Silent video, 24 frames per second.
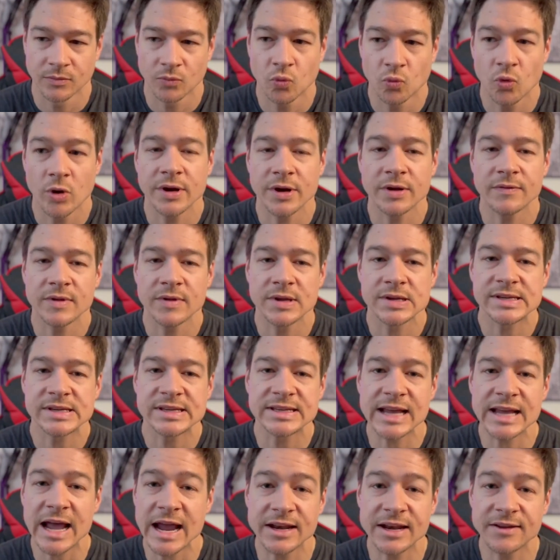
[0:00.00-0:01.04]
One of the
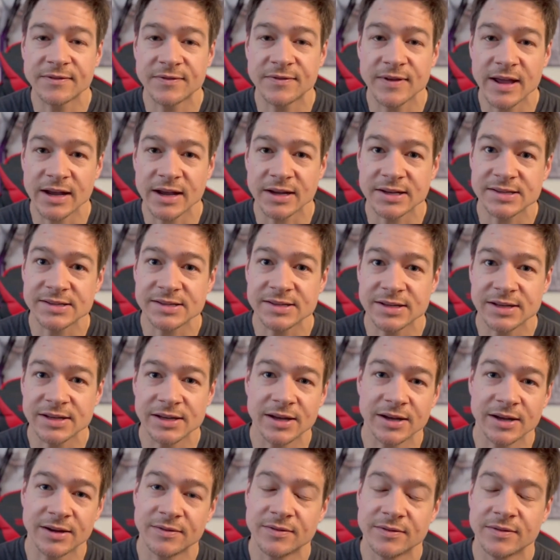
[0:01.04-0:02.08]
side effects
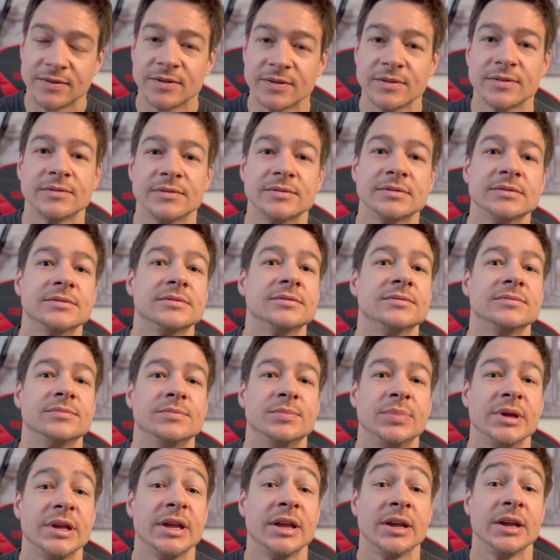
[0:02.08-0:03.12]
of
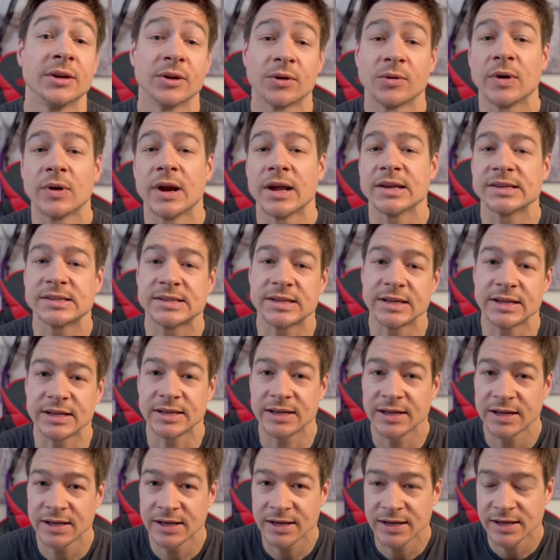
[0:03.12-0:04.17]
being
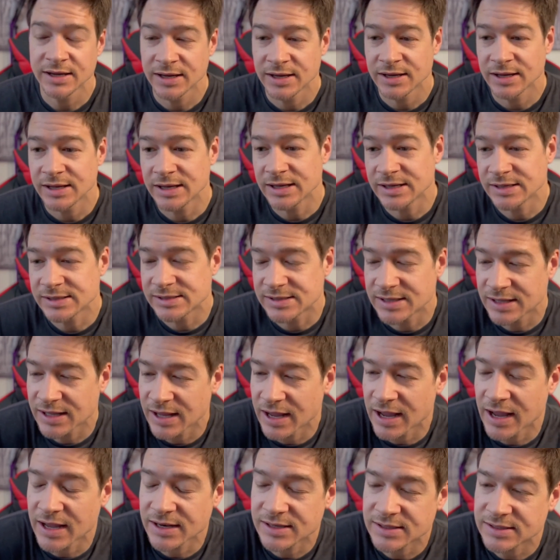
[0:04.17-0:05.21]
arrested is
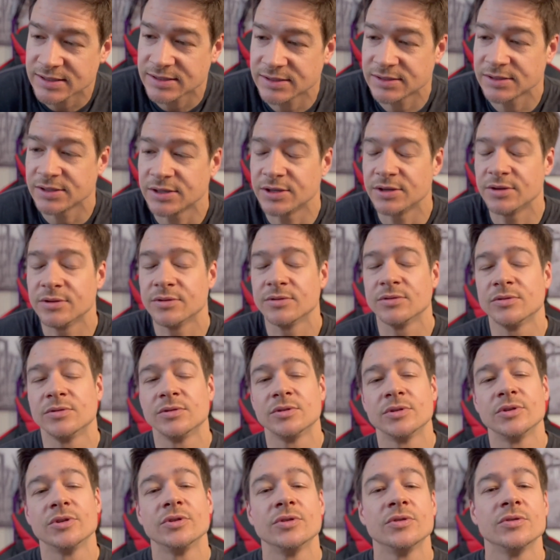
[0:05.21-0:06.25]
that you
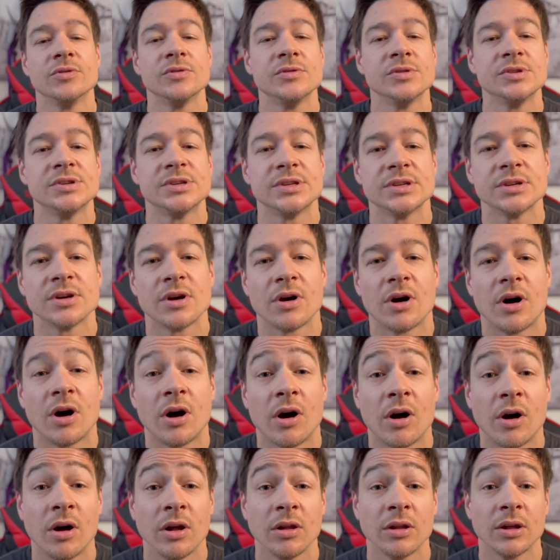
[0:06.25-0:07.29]
lose
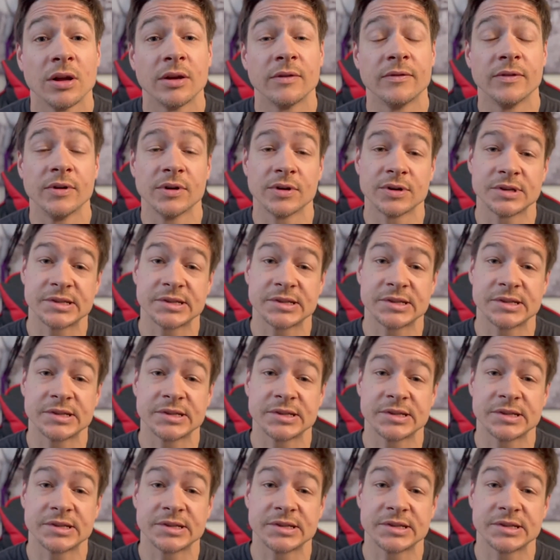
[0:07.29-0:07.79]
all of your